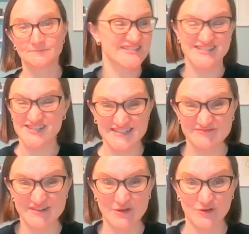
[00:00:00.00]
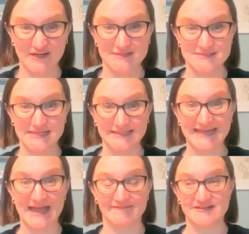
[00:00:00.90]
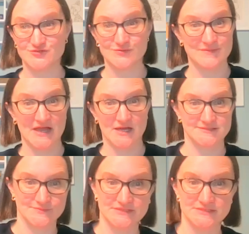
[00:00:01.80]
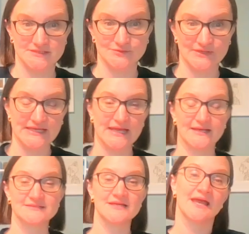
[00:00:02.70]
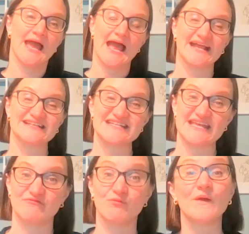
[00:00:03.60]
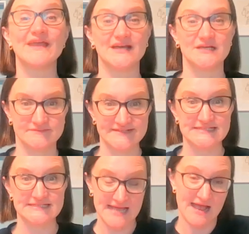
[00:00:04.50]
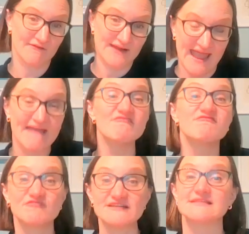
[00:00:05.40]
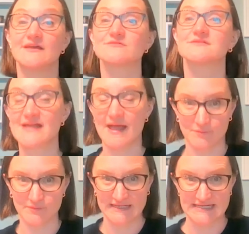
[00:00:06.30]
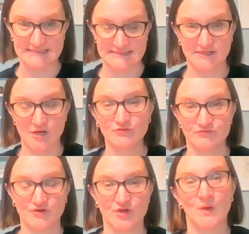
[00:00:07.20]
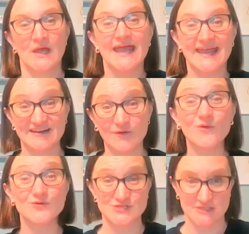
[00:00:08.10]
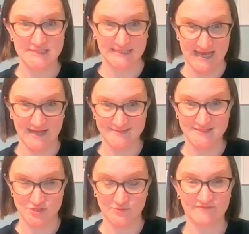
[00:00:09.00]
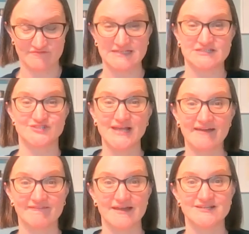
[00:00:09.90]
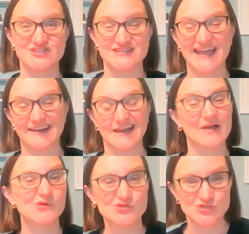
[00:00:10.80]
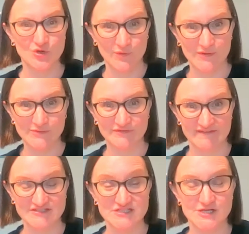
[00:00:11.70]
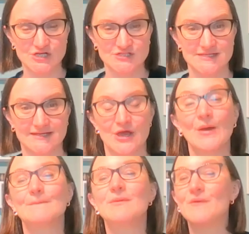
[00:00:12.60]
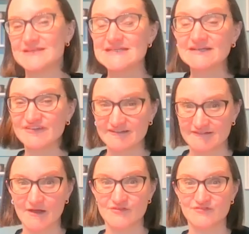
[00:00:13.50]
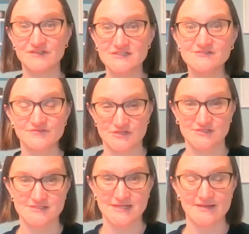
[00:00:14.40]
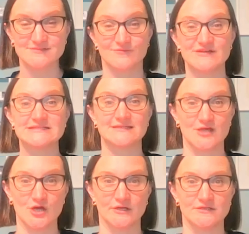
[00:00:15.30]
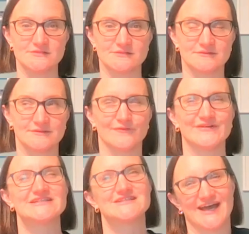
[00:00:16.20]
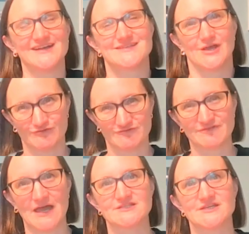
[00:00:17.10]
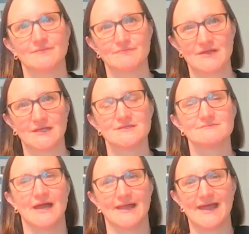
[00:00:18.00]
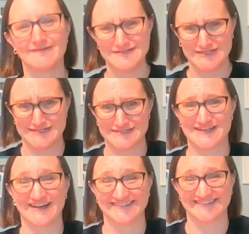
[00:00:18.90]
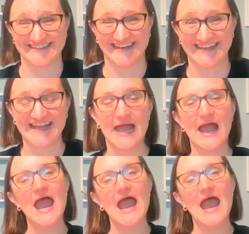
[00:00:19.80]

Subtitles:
I started reorganizing the garage with my husband at the weekend. And if we had written down every single step we needed to go through in order to get to a finished garage, then I'm not sure we would have ever started. But we did figure out the first few steps and we did those, which does, on reflection, mean that my garage is currently